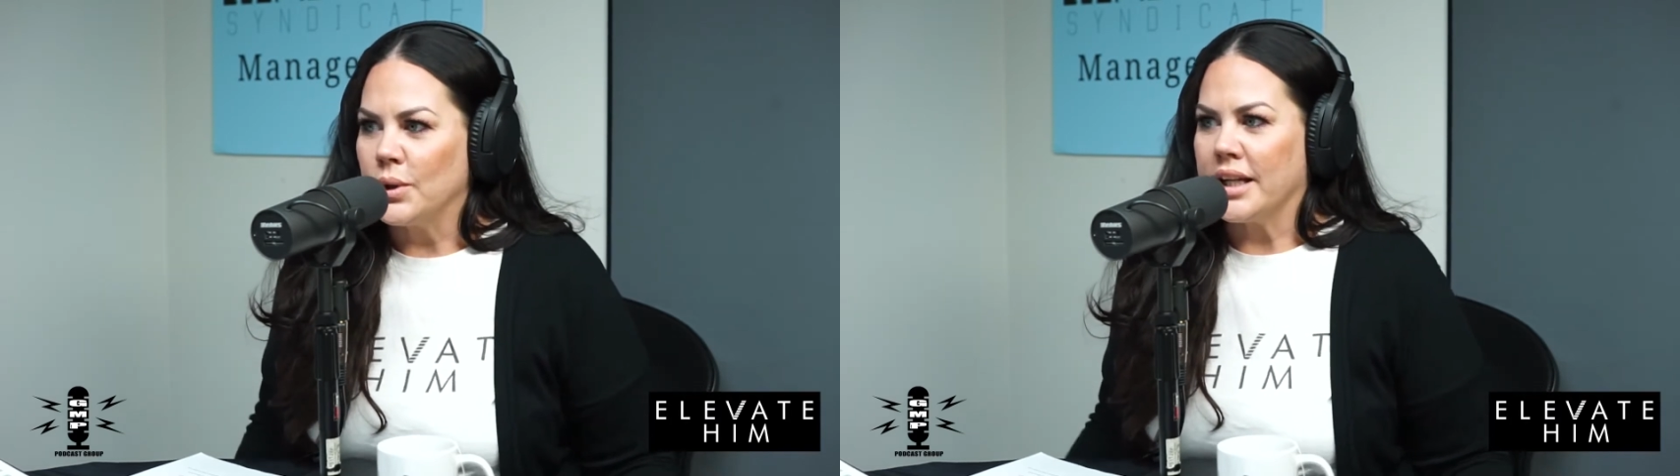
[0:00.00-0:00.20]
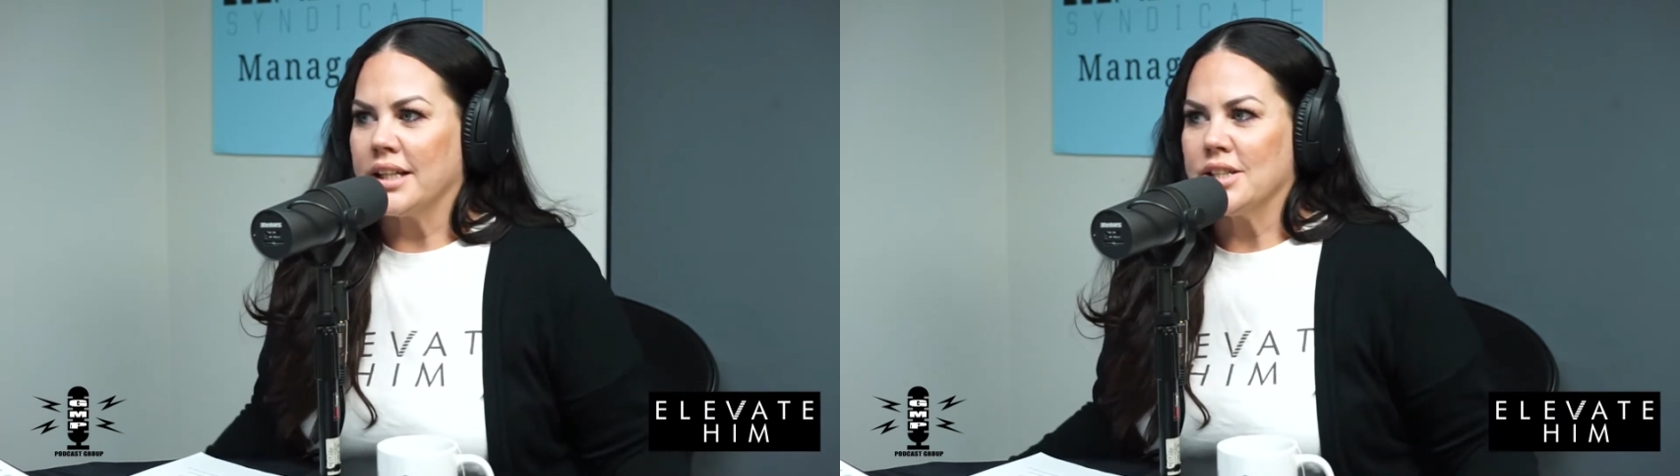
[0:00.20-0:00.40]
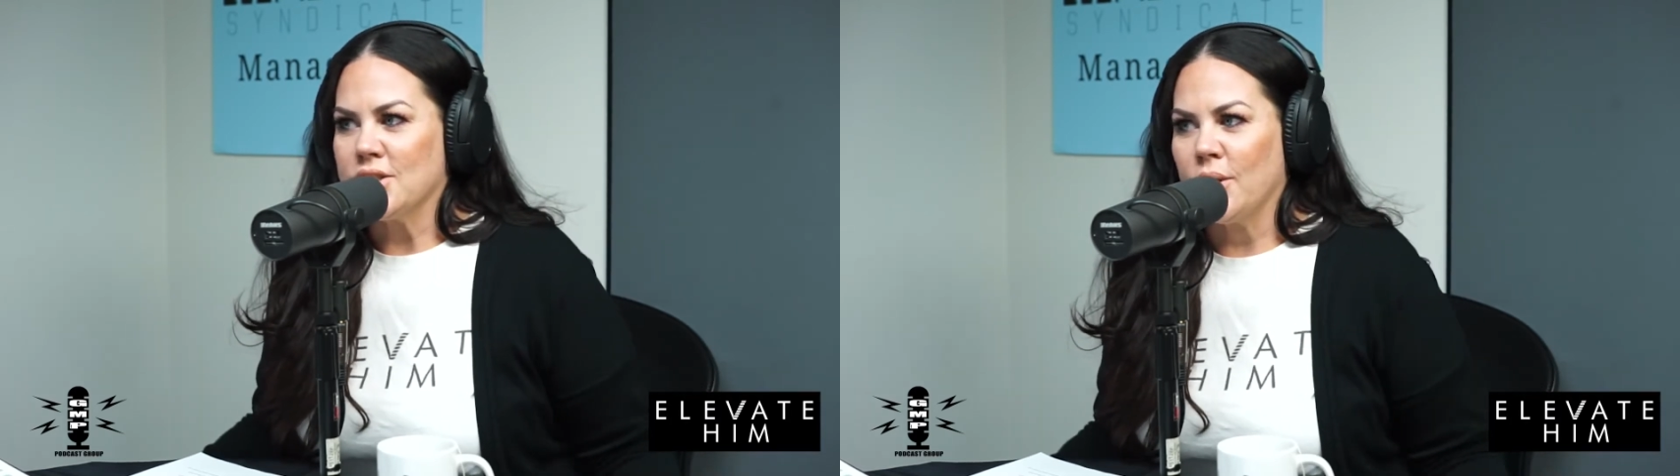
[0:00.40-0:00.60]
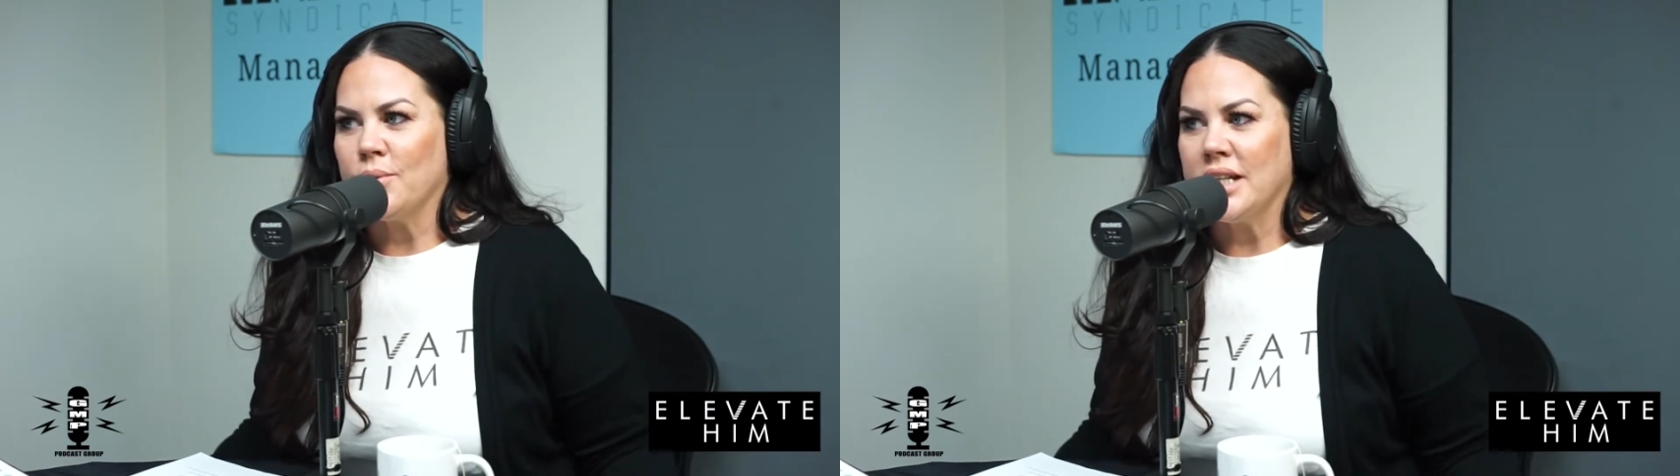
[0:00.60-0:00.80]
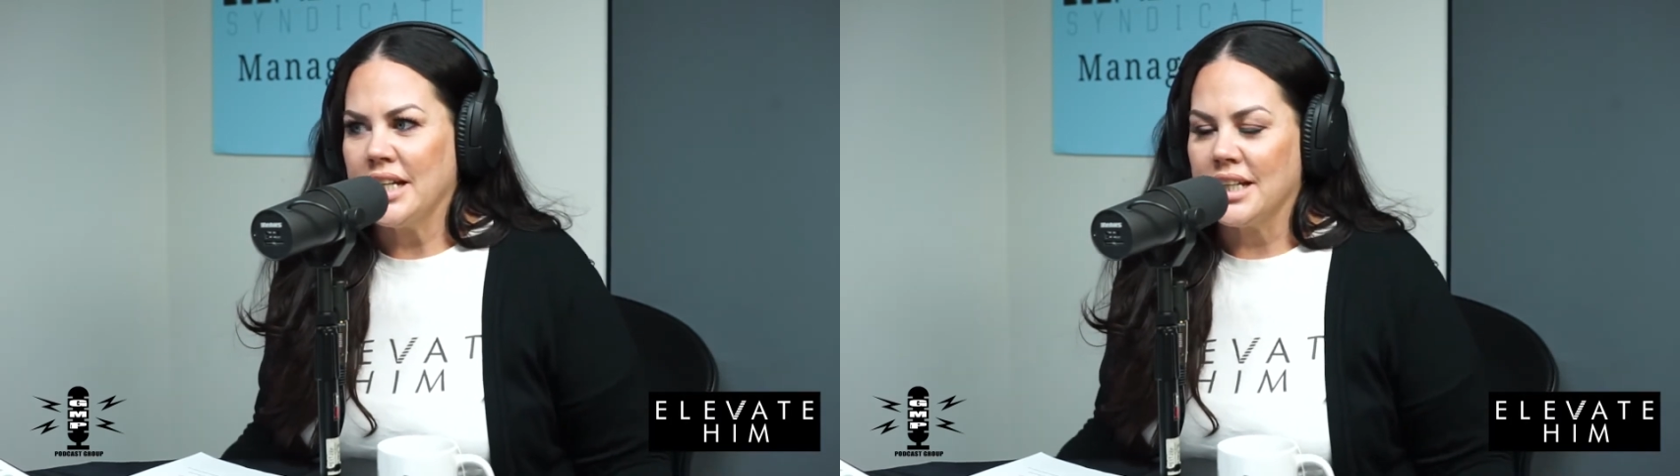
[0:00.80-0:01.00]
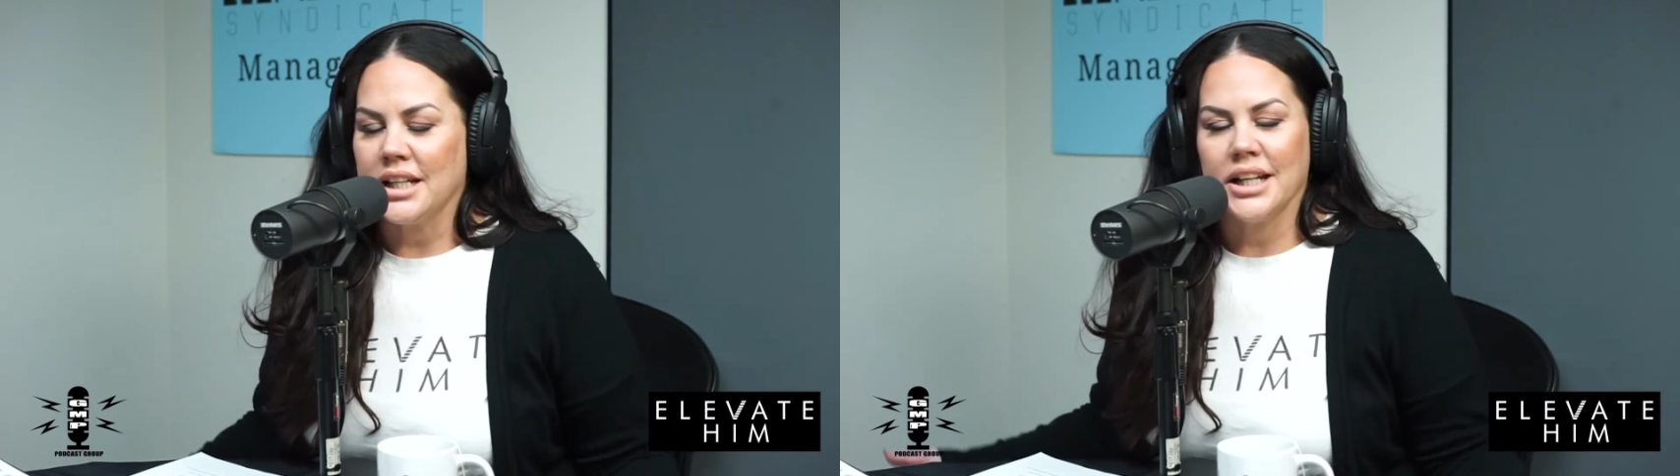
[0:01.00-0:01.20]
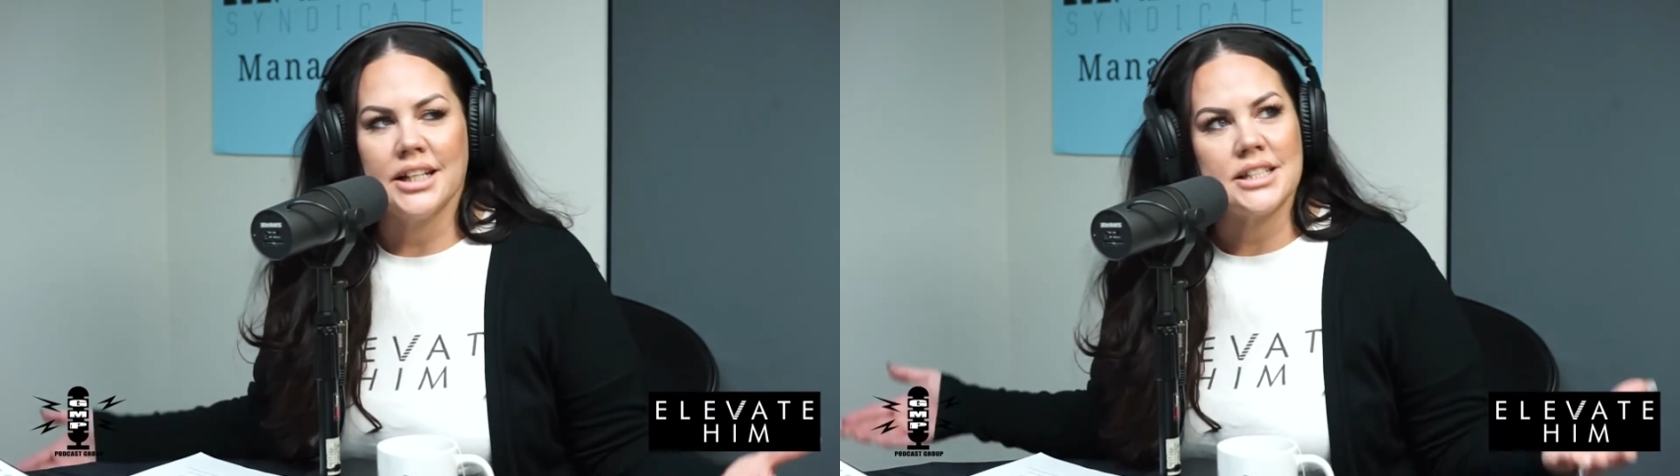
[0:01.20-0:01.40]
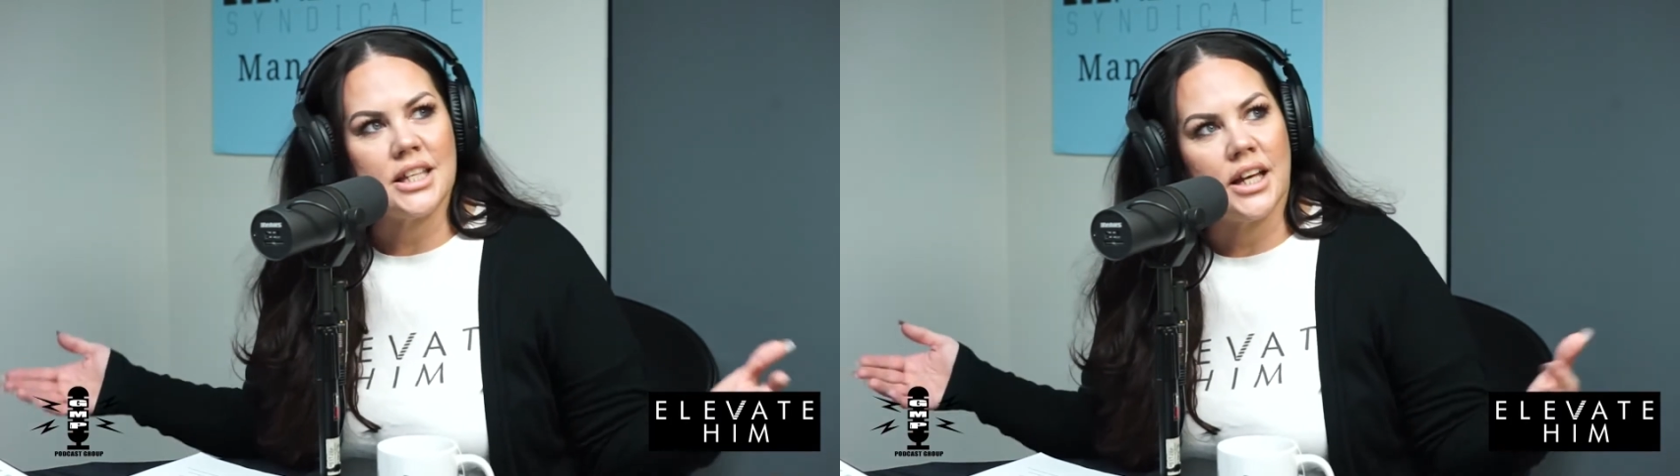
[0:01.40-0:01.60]
Like, it's so needed. And
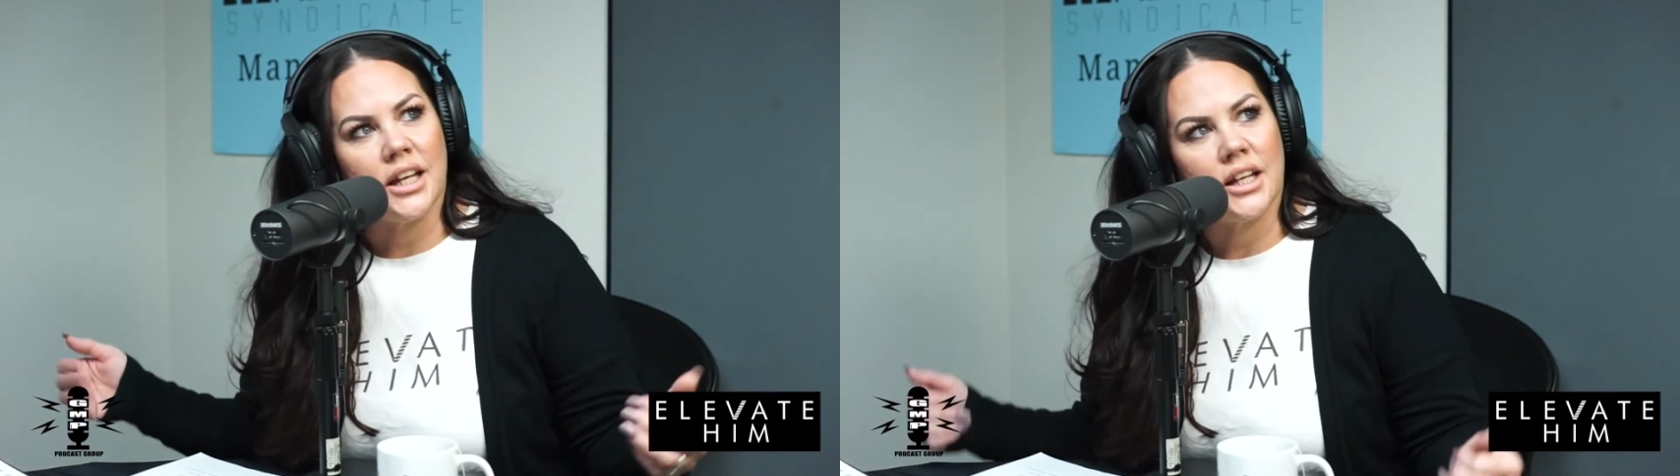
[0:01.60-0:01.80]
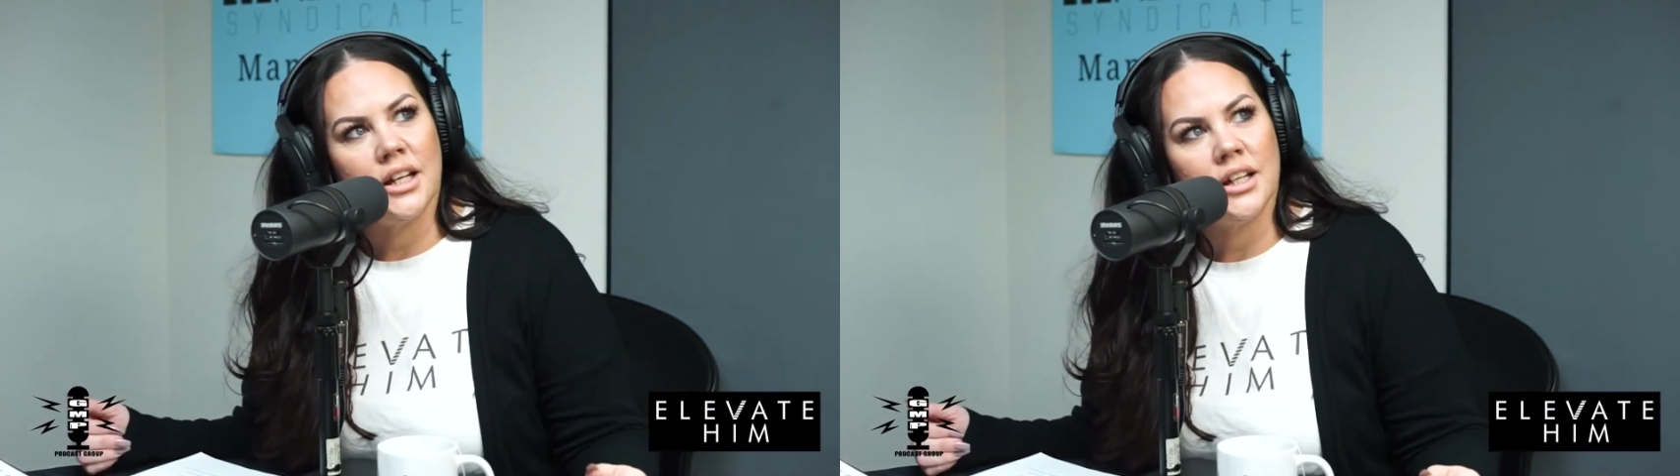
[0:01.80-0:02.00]
it's like,